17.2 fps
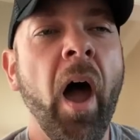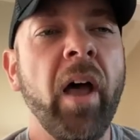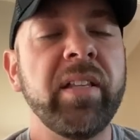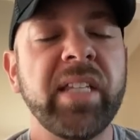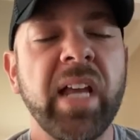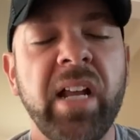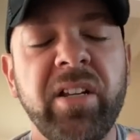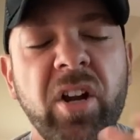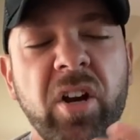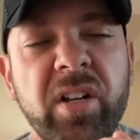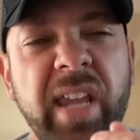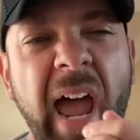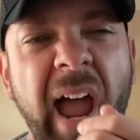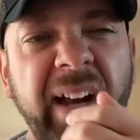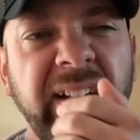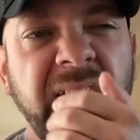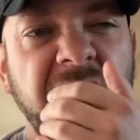
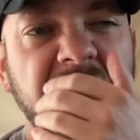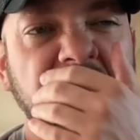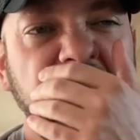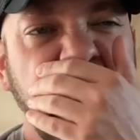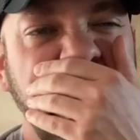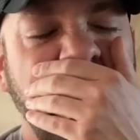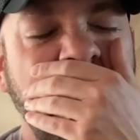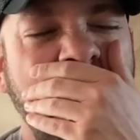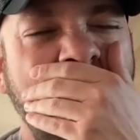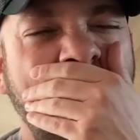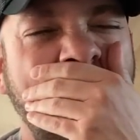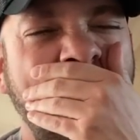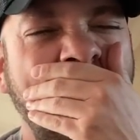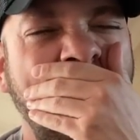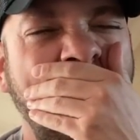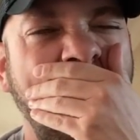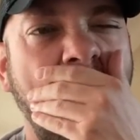technically
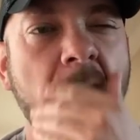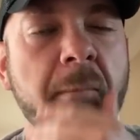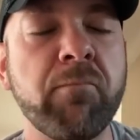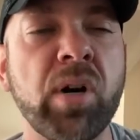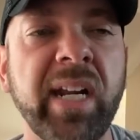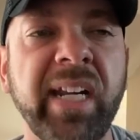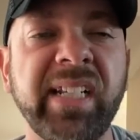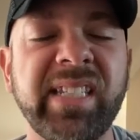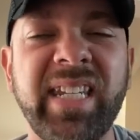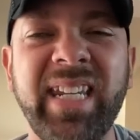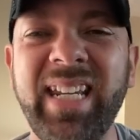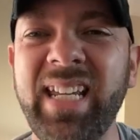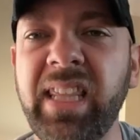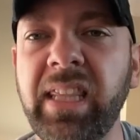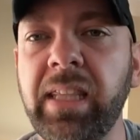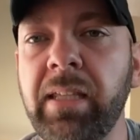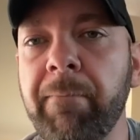putting
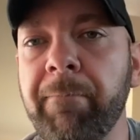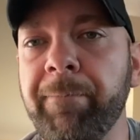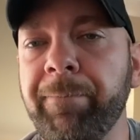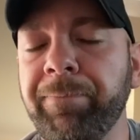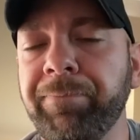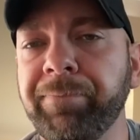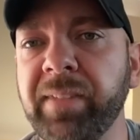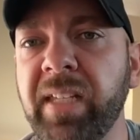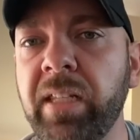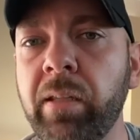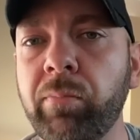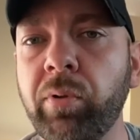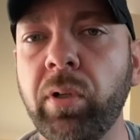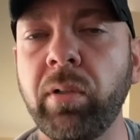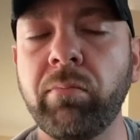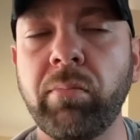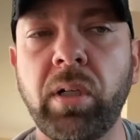teeth in the
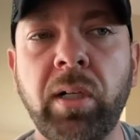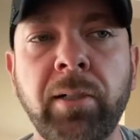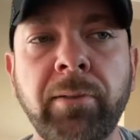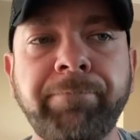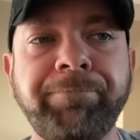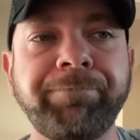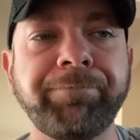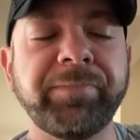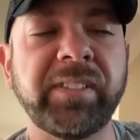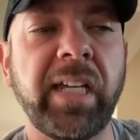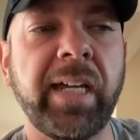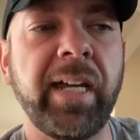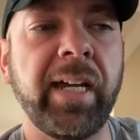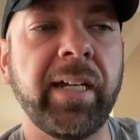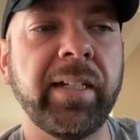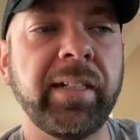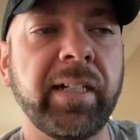bowling ball.
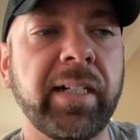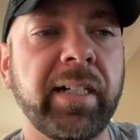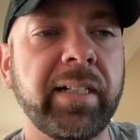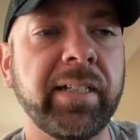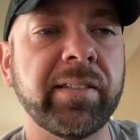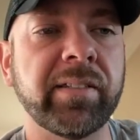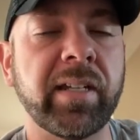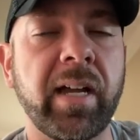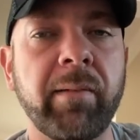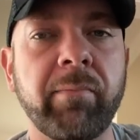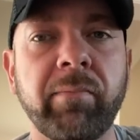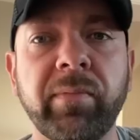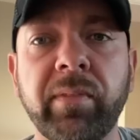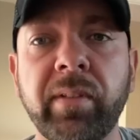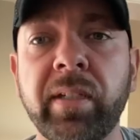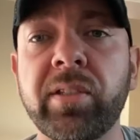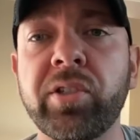And
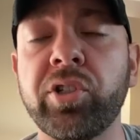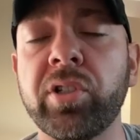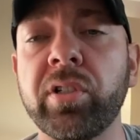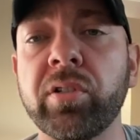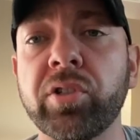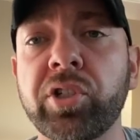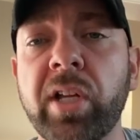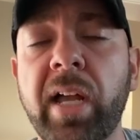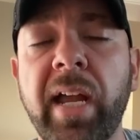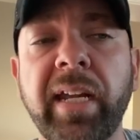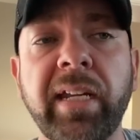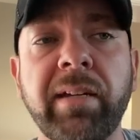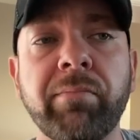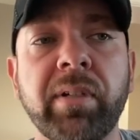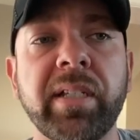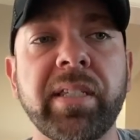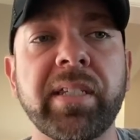it's still
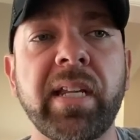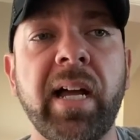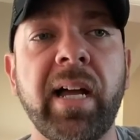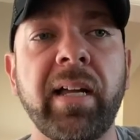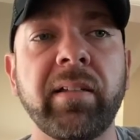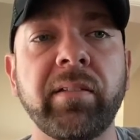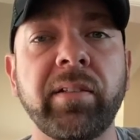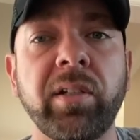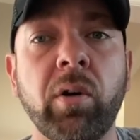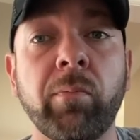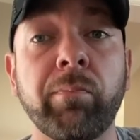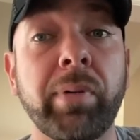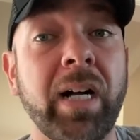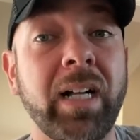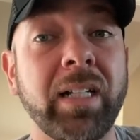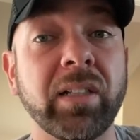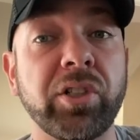shiny, but it's not, you know,
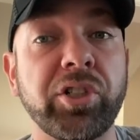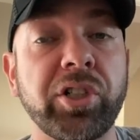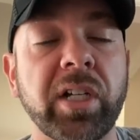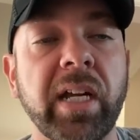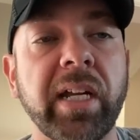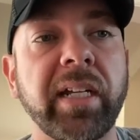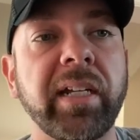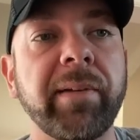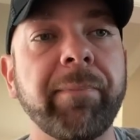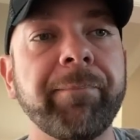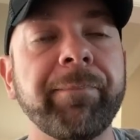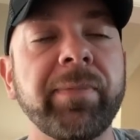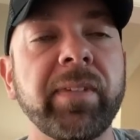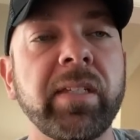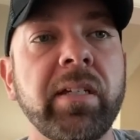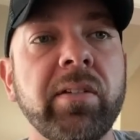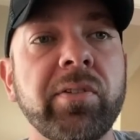polished shiny.
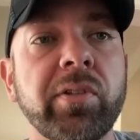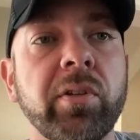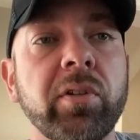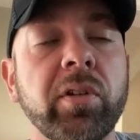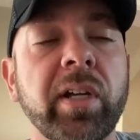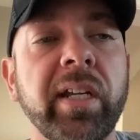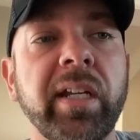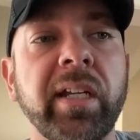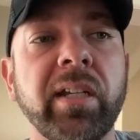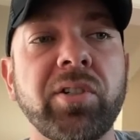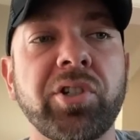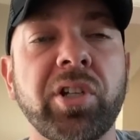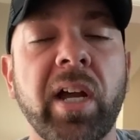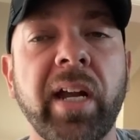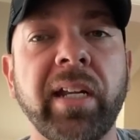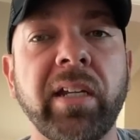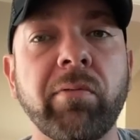So they're getting it
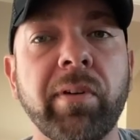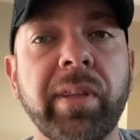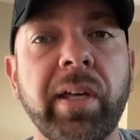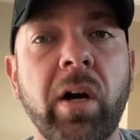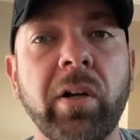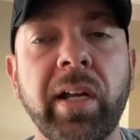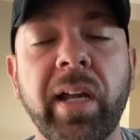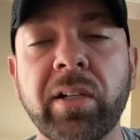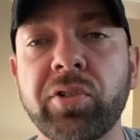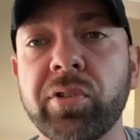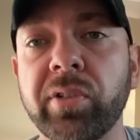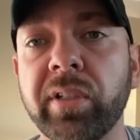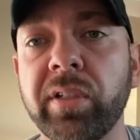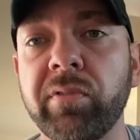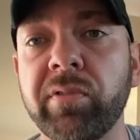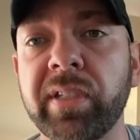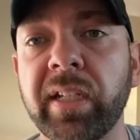shiny without
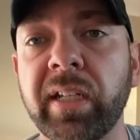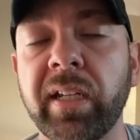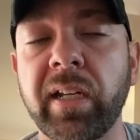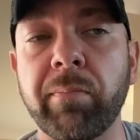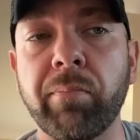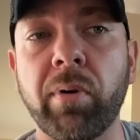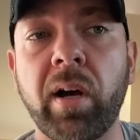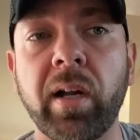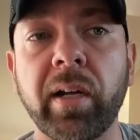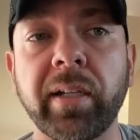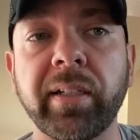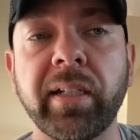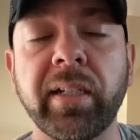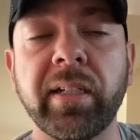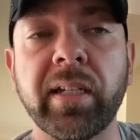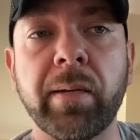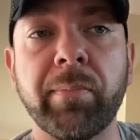actually using any
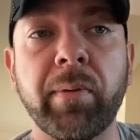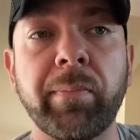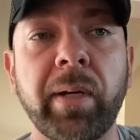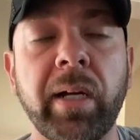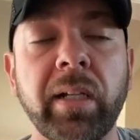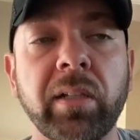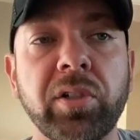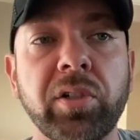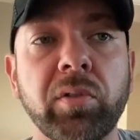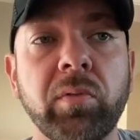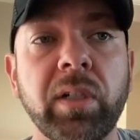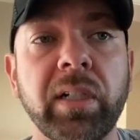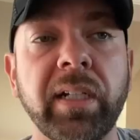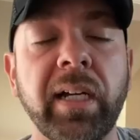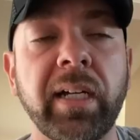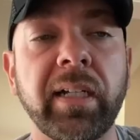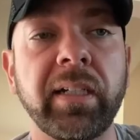product, any type of polish or
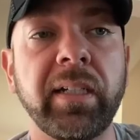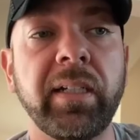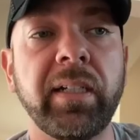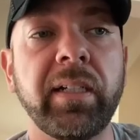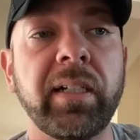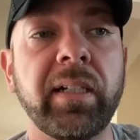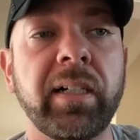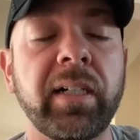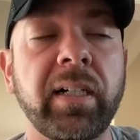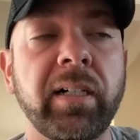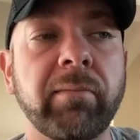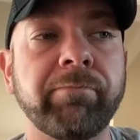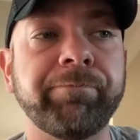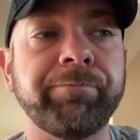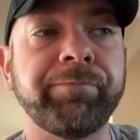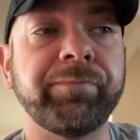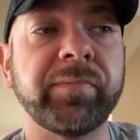whatnot.
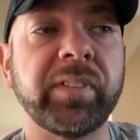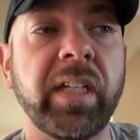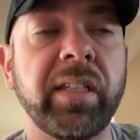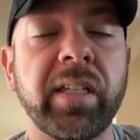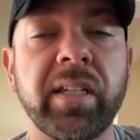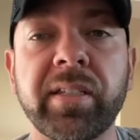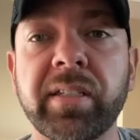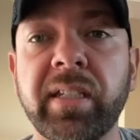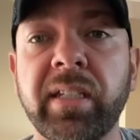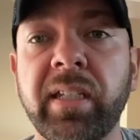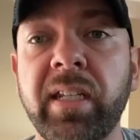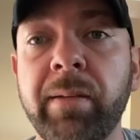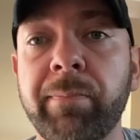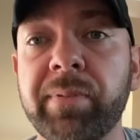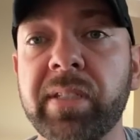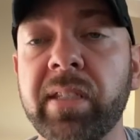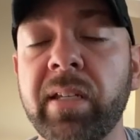And this
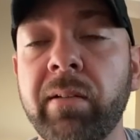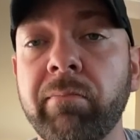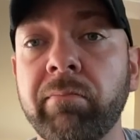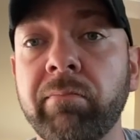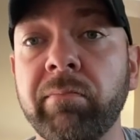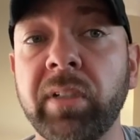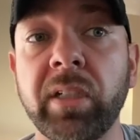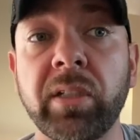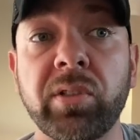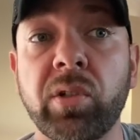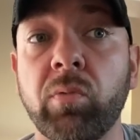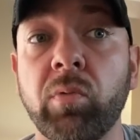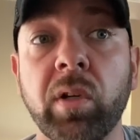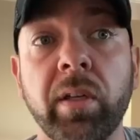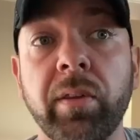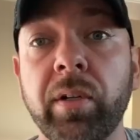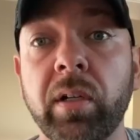keeps them to
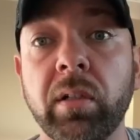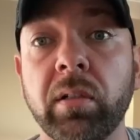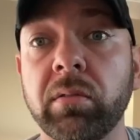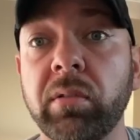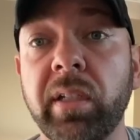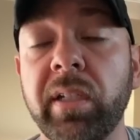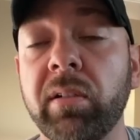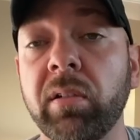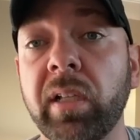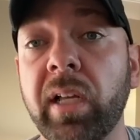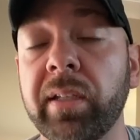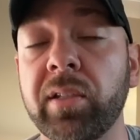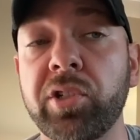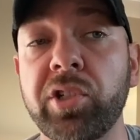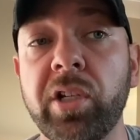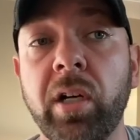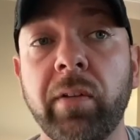where they're legal on
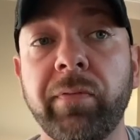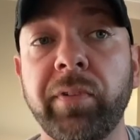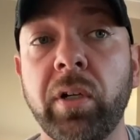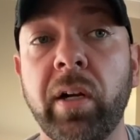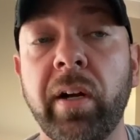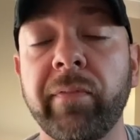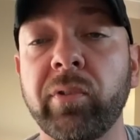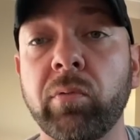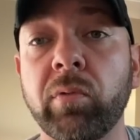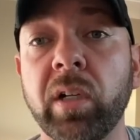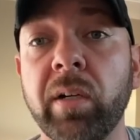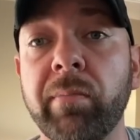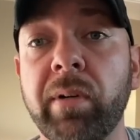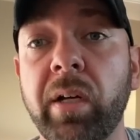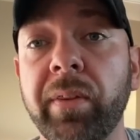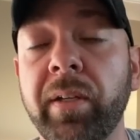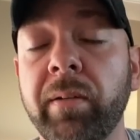the shelf. You don't have to worry
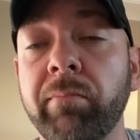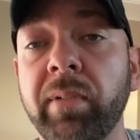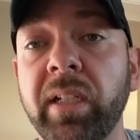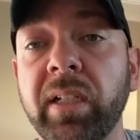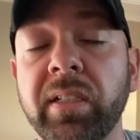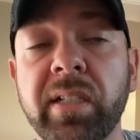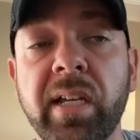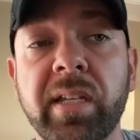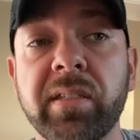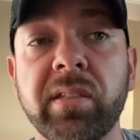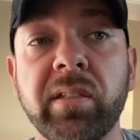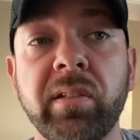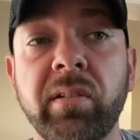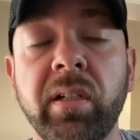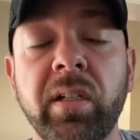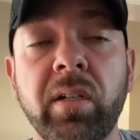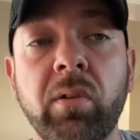about them being
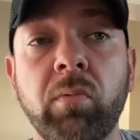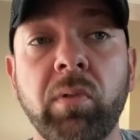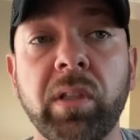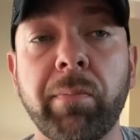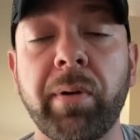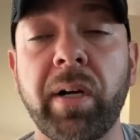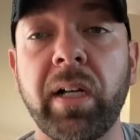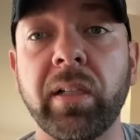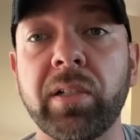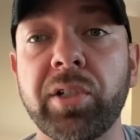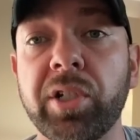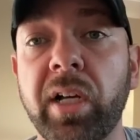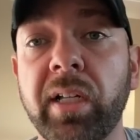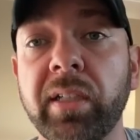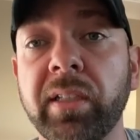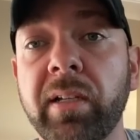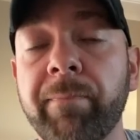tested with the polish
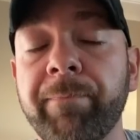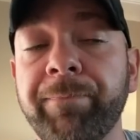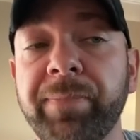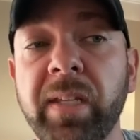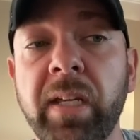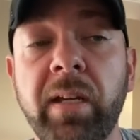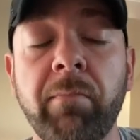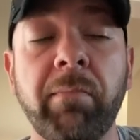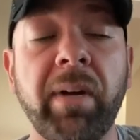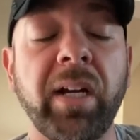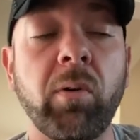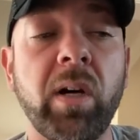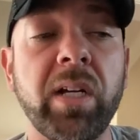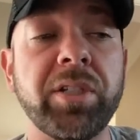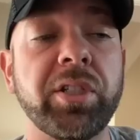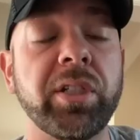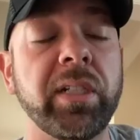on them. My
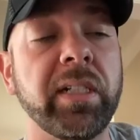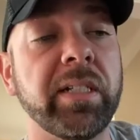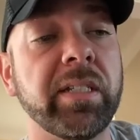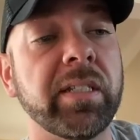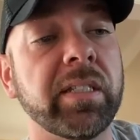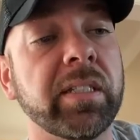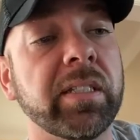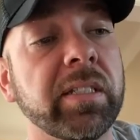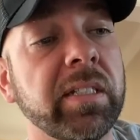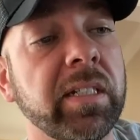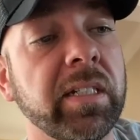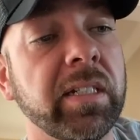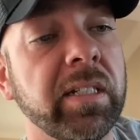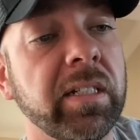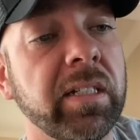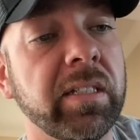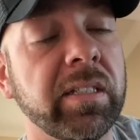question is
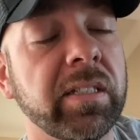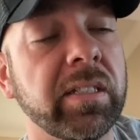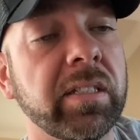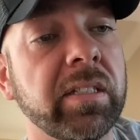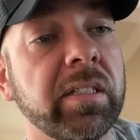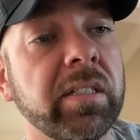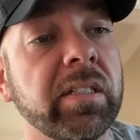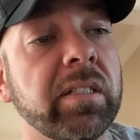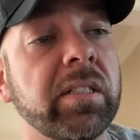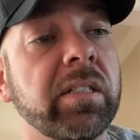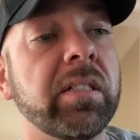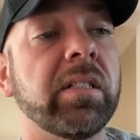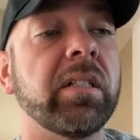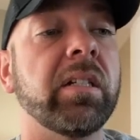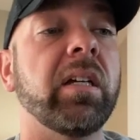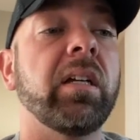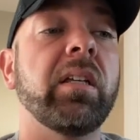
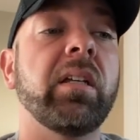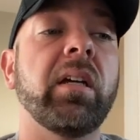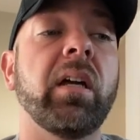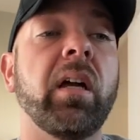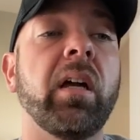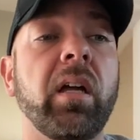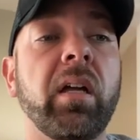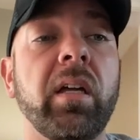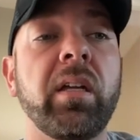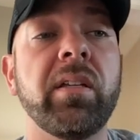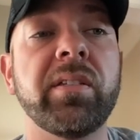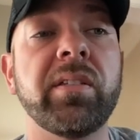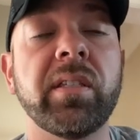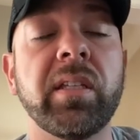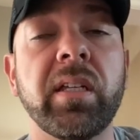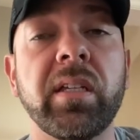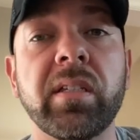
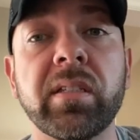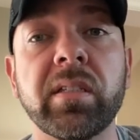the